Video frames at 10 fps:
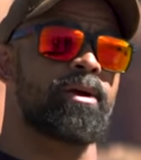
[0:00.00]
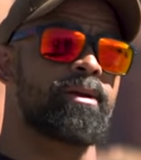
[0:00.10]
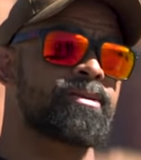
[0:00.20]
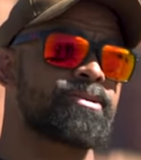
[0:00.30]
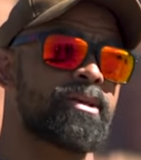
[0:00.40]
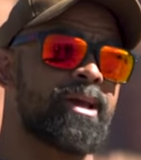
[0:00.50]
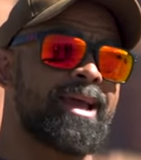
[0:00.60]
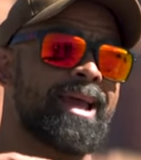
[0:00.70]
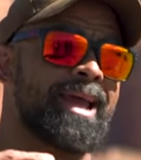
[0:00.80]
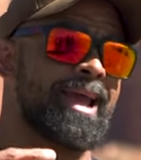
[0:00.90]
awareness
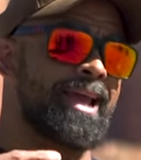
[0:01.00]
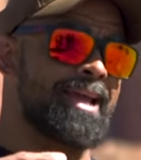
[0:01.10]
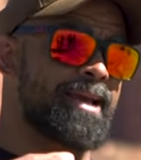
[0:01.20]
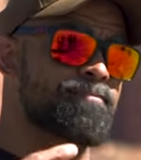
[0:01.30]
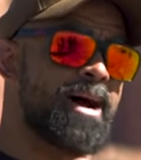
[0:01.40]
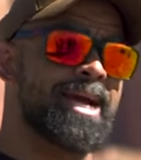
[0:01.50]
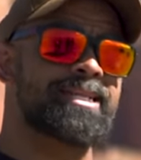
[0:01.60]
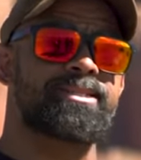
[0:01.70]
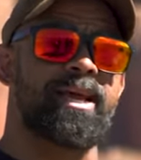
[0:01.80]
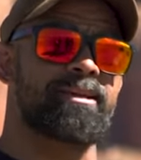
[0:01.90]
and
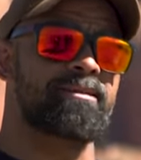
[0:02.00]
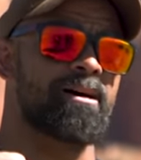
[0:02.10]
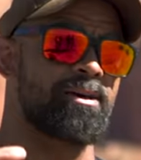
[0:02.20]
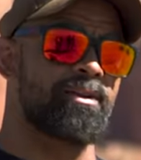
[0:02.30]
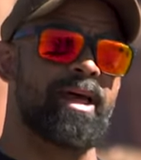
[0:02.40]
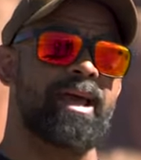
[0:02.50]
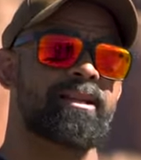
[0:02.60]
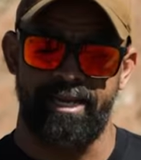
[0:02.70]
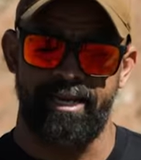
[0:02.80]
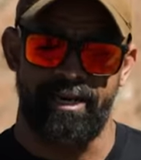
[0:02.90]
mindset under
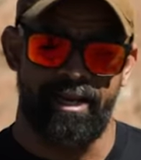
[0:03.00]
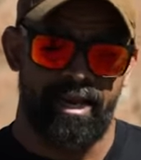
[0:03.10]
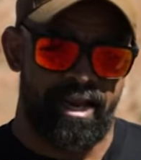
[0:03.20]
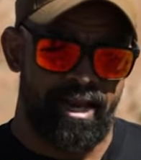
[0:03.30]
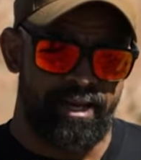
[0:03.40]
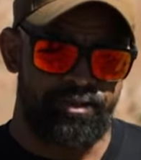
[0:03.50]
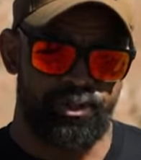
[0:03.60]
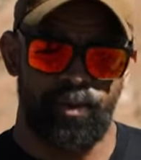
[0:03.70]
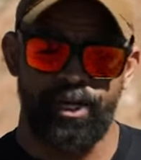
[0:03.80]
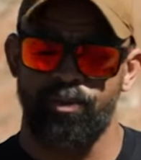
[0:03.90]
tenet.
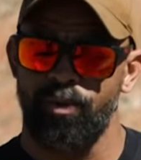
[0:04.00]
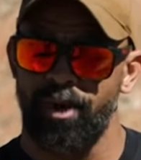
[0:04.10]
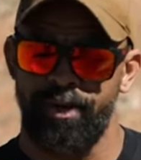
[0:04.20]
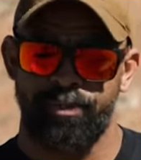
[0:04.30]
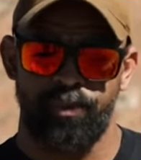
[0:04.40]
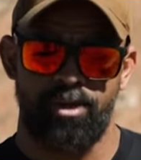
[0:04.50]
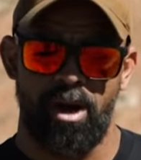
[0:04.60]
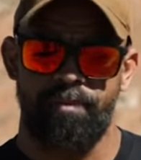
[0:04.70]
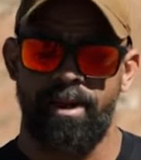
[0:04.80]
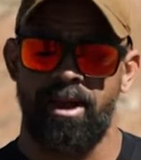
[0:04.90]
Situational awareness, we
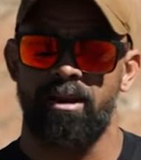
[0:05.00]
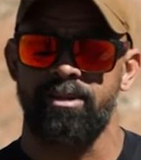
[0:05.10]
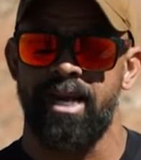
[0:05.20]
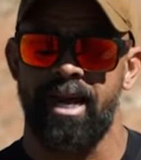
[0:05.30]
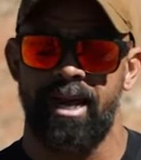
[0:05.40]
talk about it all the